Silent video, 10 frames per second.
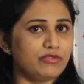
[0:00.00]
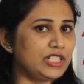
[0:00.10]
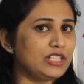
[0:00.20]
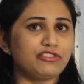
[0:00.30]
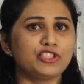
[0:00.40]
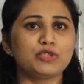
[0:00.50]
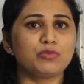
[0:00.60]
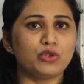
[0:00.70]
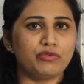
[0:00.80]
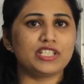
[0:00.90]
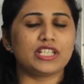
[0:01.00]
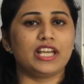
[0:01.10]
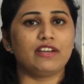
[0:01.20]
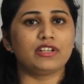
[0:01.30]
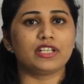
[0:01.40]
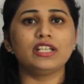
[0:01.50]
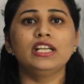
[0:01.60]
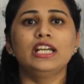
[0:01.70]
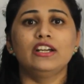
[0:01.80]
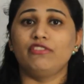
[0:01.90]
in the first board which I have written,
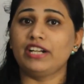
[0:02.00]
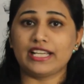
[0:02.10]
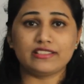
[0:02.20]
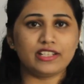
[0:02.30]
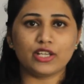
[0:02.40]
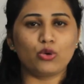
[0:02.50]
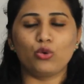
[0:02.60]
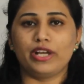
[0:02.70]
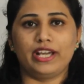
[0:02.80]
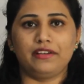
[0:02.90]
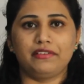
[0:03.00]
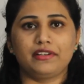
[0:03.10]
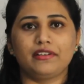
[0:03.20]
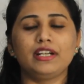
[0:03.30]
one ICD code I have written,